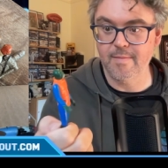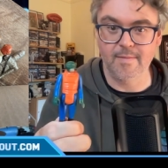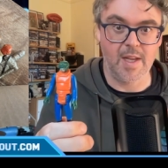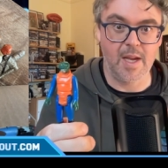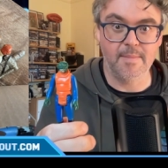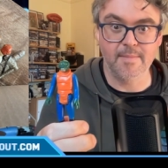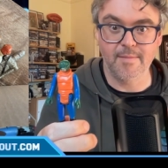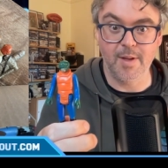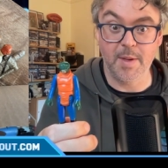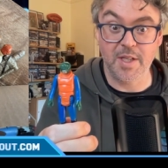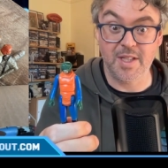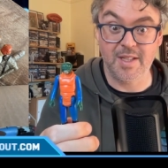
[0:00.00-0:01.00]
Yep, not
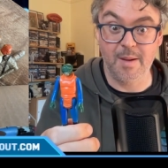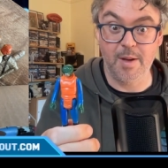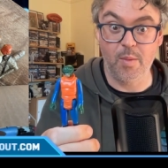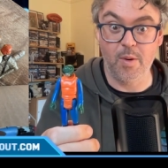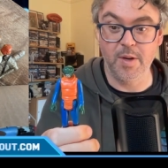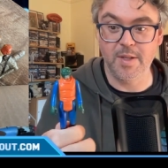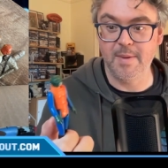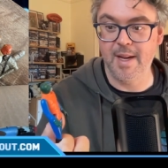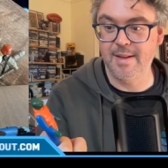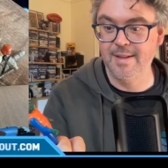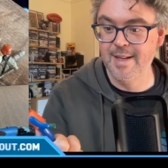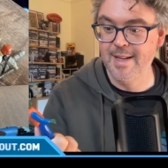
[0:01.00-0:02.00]
much to say about Walrus
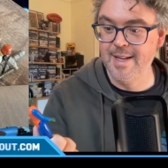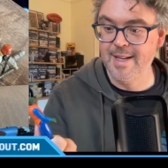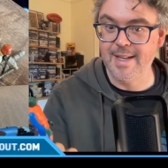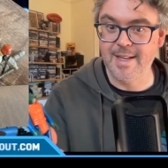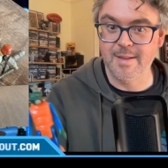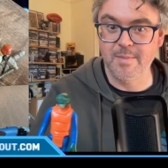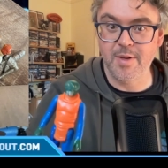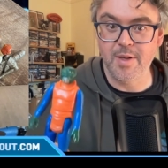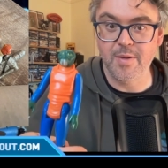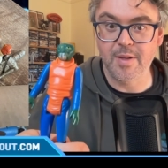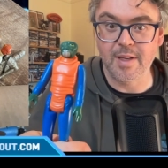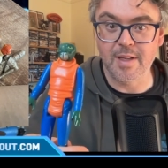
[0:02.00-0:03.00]
Man. He's in pretty
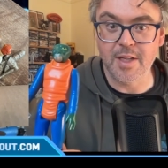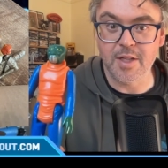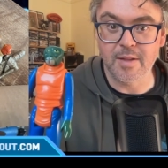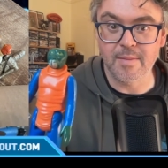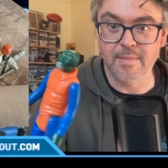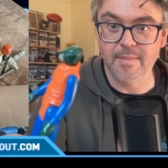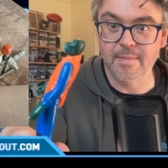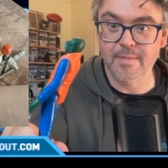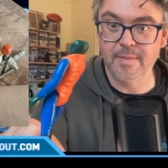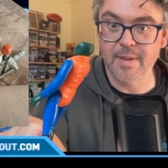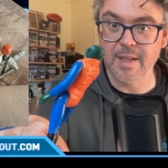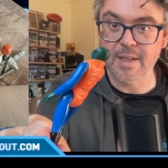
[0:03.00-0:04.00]
good condition.
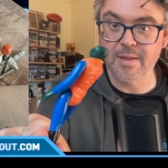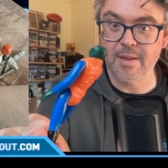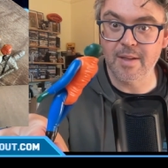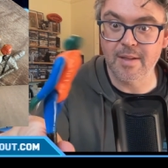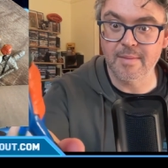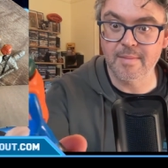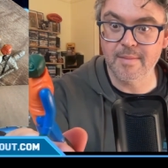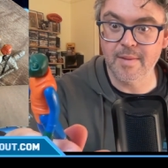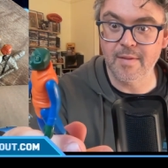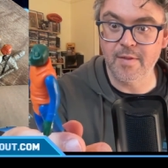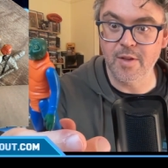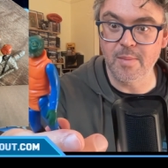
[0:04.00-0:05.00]
He's got
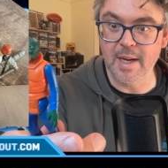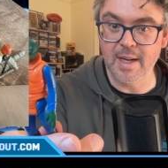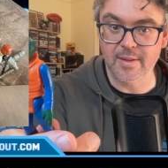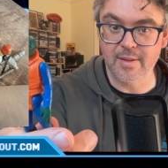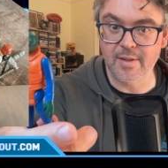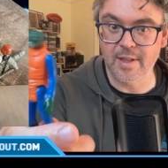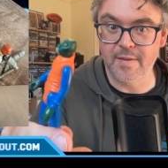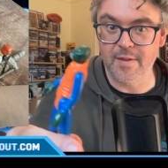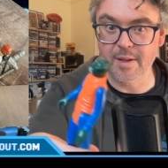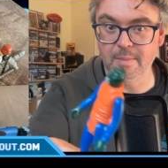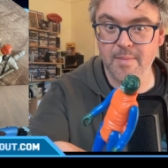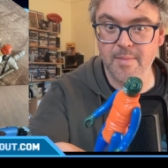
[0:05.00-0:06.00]
a few marks and stuff
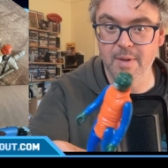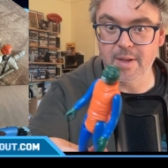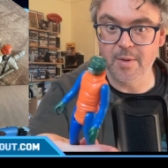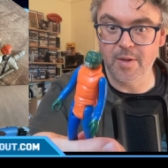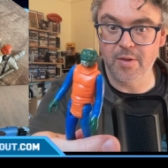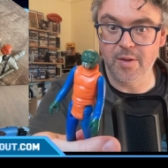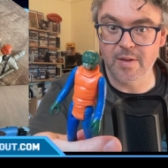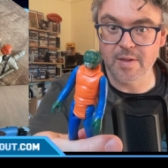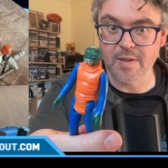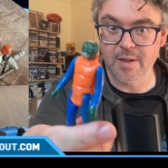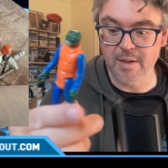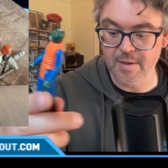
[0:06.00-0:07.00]
on him, but I'm not too
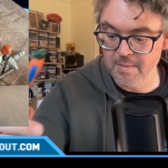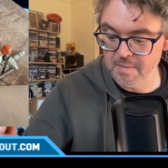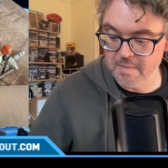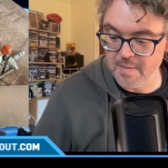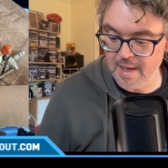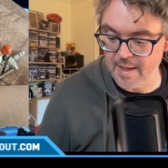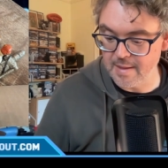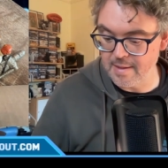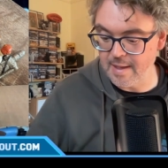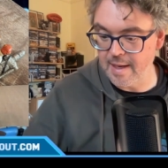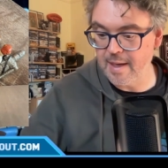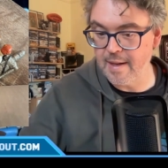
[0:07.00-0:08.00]
concerned. He can
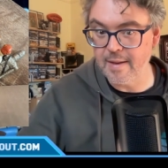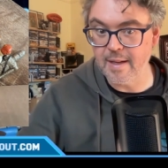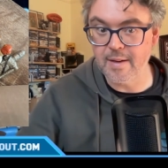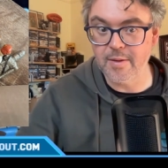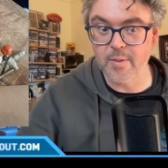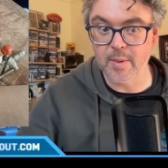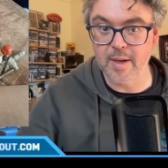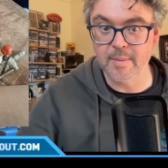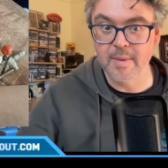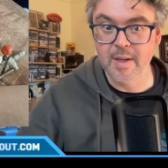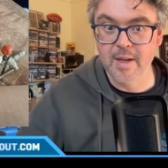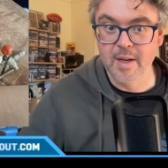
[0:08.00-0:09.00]
stay down there as
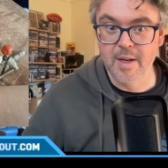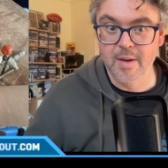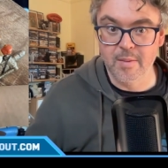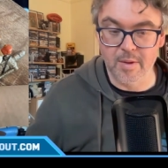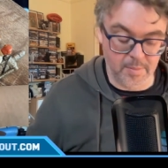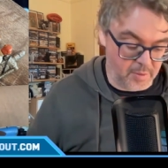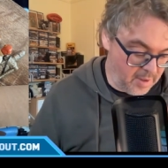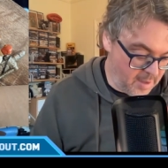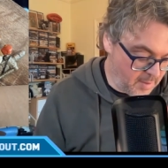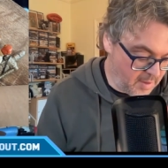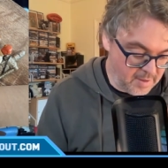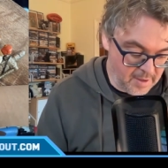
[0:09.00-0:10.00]
well. We'll put
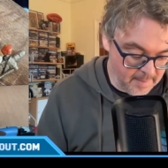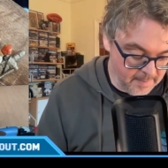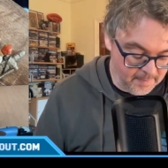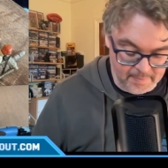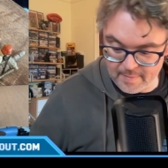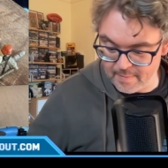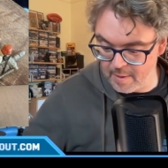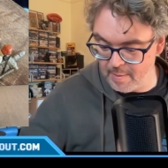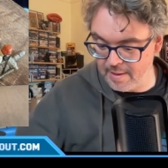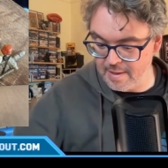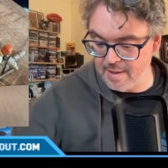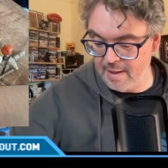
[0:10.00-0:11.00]
him on top. We
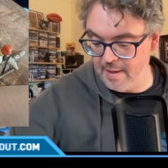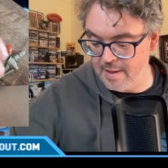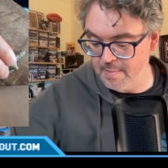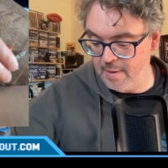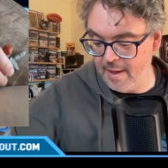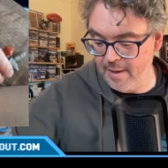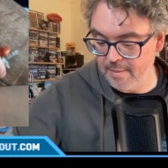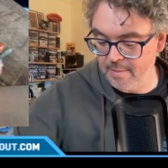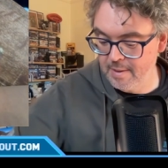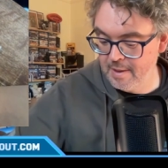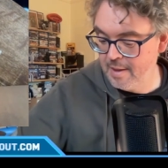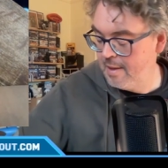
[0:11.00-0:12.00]
might just clear this pile
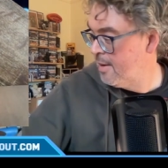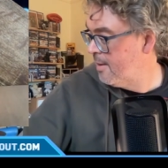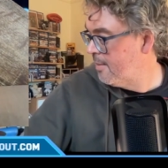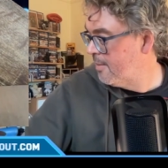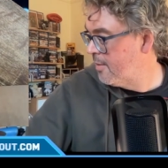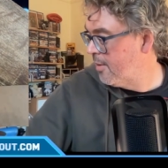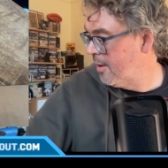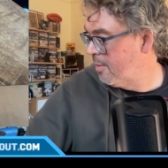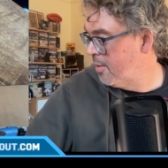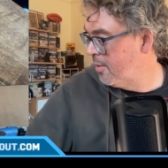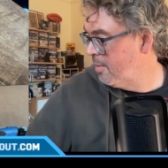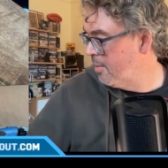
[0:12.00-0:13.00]
so I can
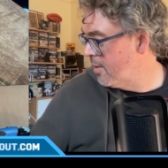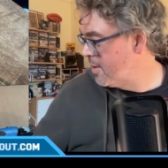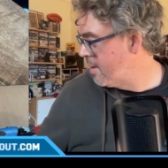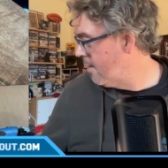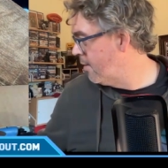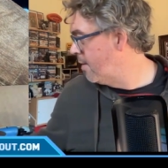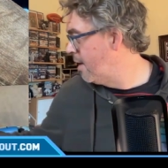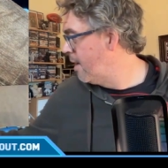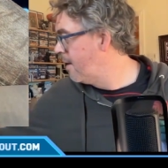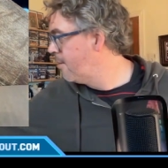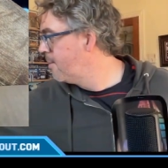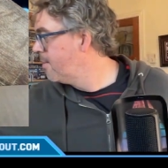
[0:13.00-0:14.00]
put some more stuff on here.